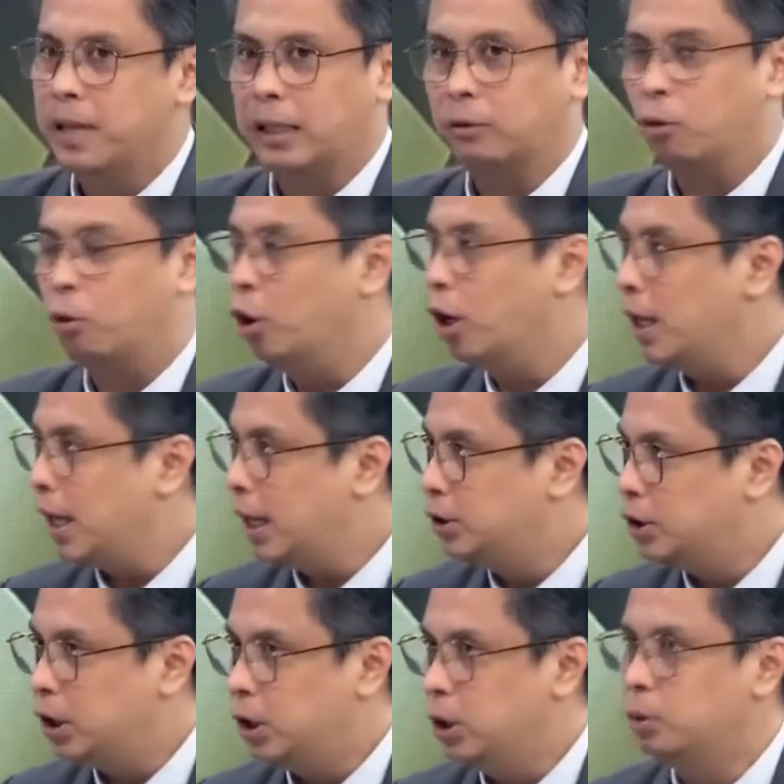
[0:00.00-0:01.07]
that all
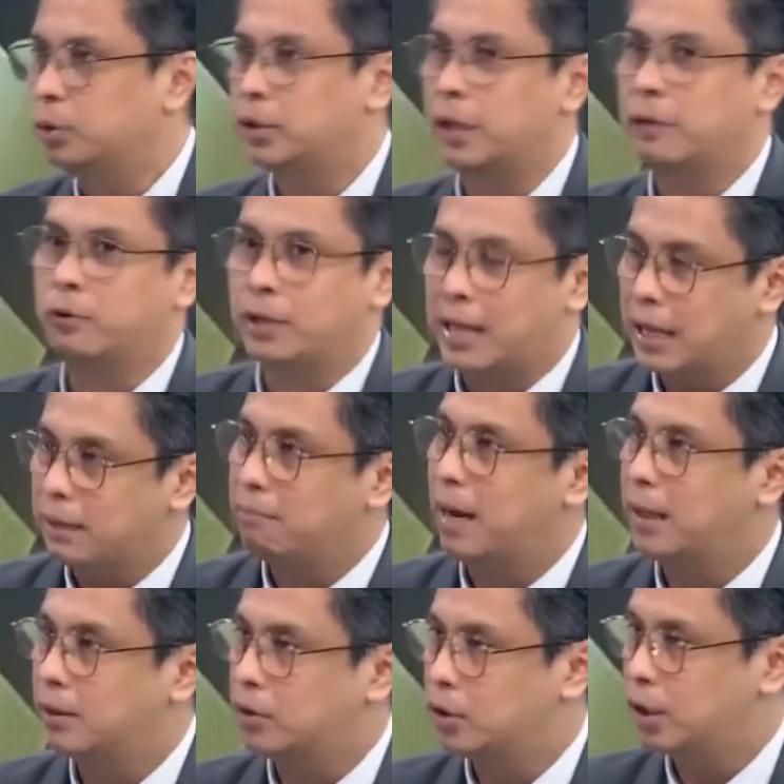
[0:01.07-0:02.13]
LGUs, and for that
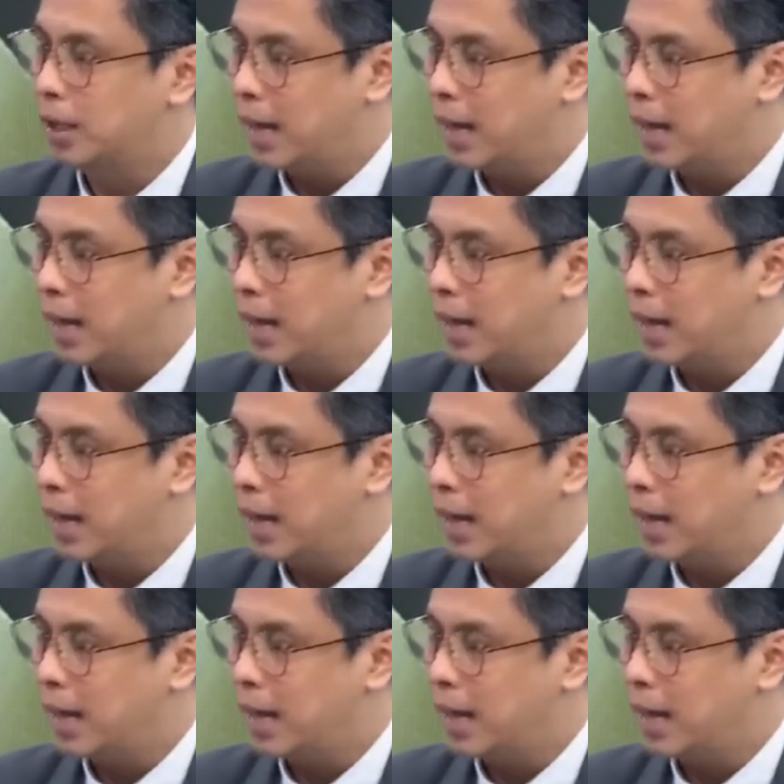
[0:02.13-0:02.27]
matter,